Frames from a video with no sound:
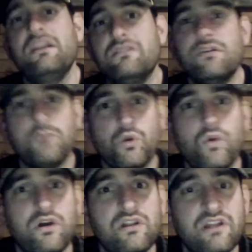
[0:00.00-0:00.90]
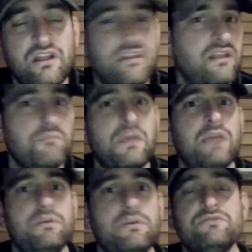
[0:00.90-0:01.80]
number one and then
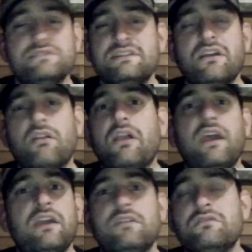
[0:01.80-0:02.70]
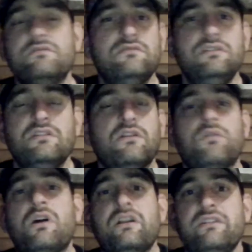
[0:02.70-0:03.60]
maybe U C L A, you know,
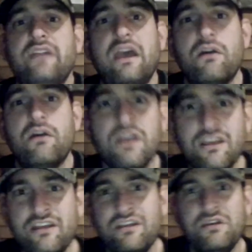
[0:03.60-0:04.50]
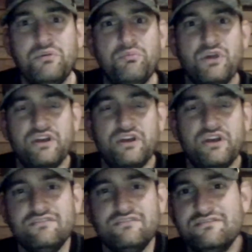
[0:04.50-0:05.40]
on down. But,
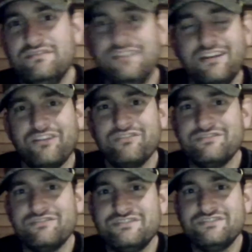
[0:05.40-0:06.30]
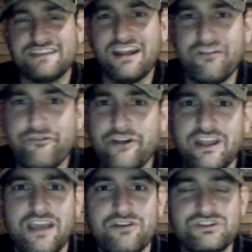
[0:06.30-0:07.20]
you know, just kind of funny how
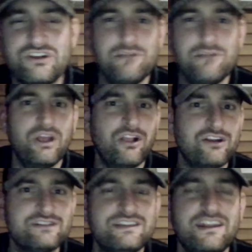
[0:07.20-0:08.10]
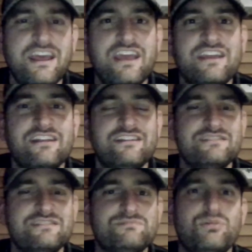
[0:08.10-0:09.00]
Sean Miller today in his
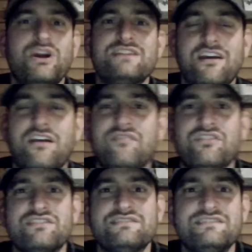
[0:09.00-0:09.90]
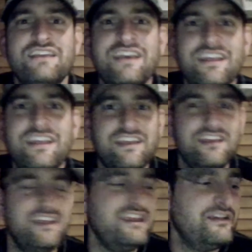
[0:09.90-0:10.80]
press conference,
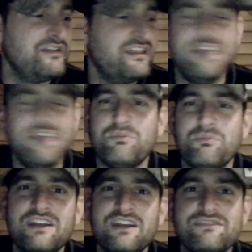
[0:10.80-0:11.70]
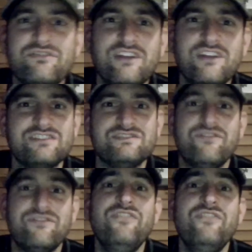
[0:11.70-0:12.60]
it, he, they were picked to finish
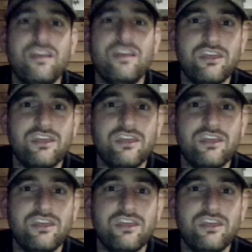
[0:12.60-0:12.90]
fifth.